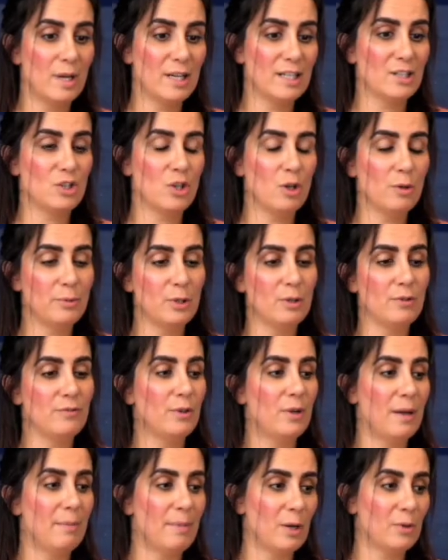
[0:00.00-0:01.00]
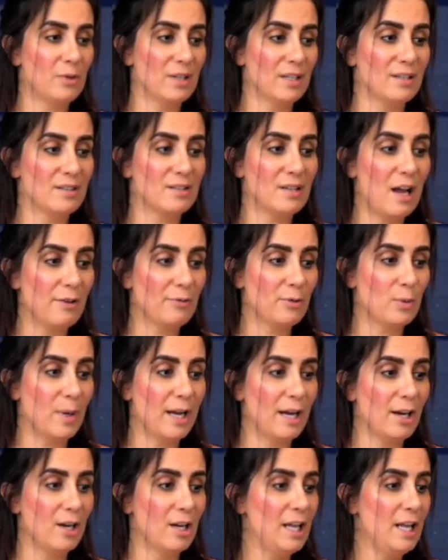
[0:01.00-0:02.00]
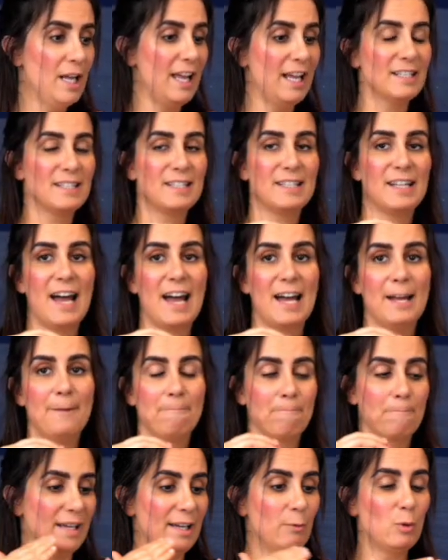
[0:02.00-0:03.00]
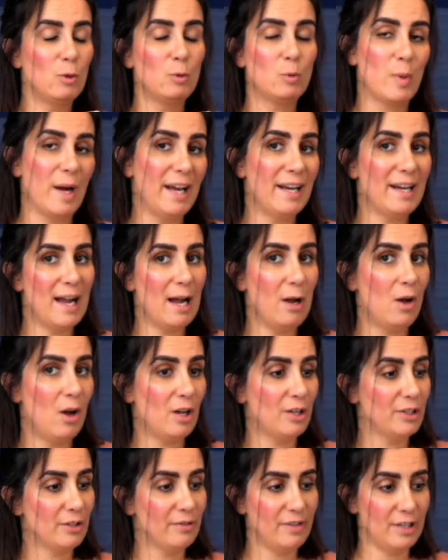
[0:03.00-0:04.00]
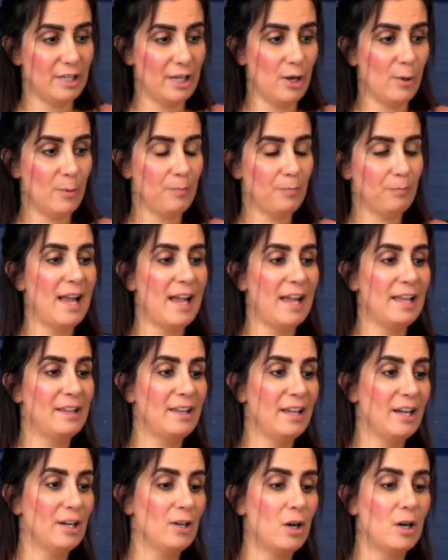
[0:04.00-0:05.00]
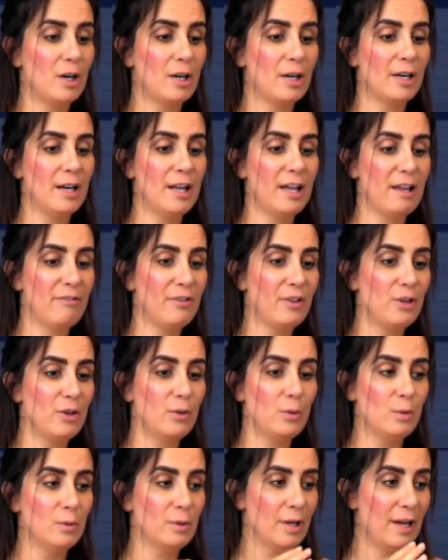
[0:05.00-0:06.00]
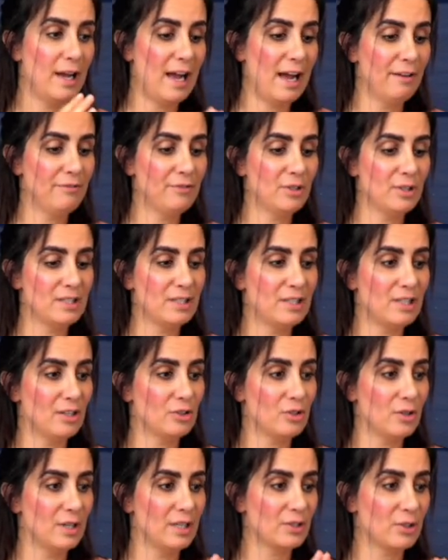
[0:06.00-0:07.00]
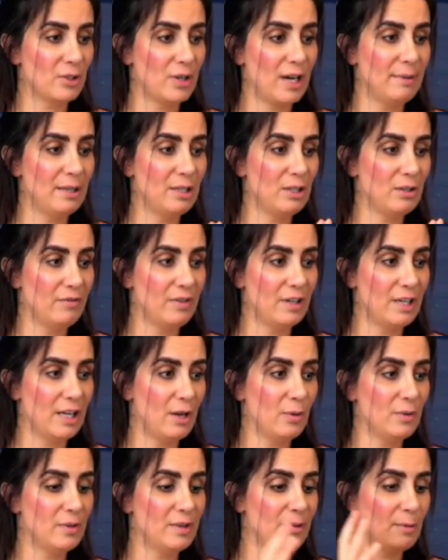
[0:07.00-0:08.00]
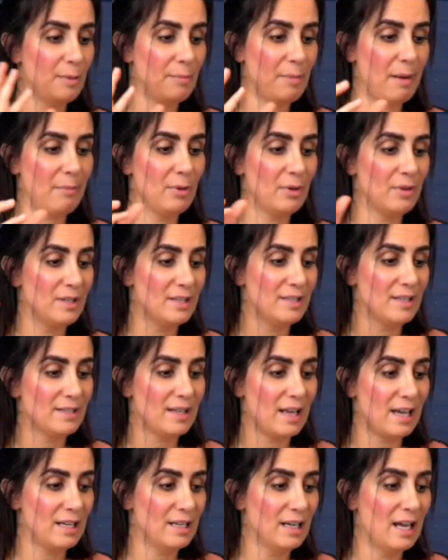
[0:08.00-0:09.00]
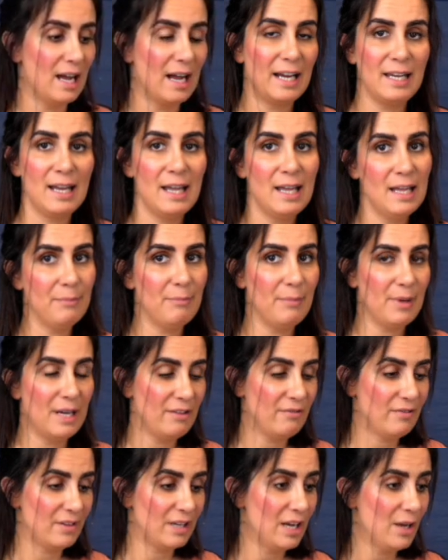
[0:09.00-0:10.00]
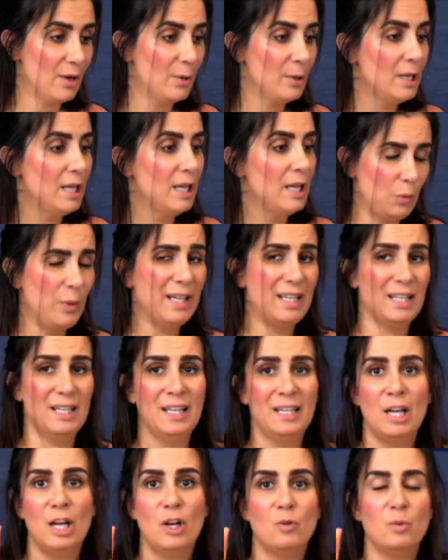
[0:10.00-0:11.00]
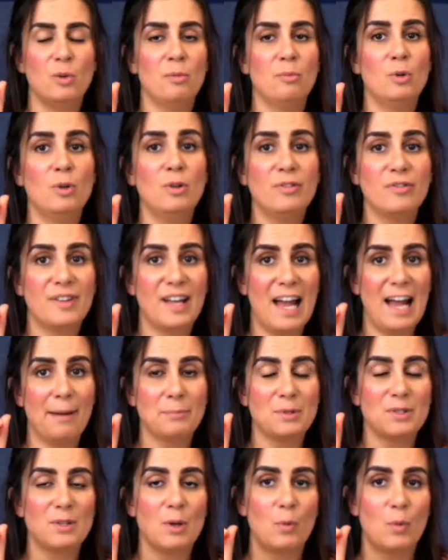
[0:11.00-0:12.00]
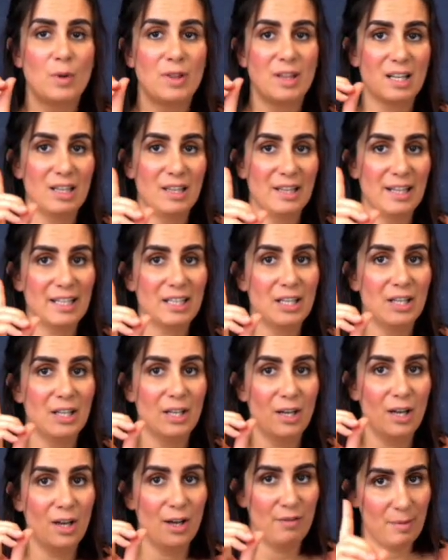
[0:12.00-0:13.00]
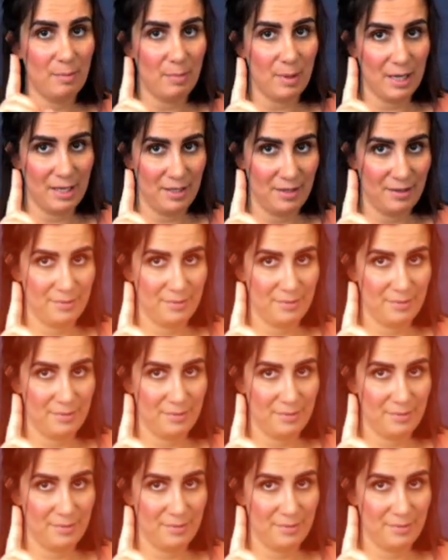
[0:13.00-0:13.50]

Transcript: is so beautiful about this software is that it will write out all your video, and there are, after it's done transcribing your video, remember this is a 9-minute video, we can remove gaps with a click of a button.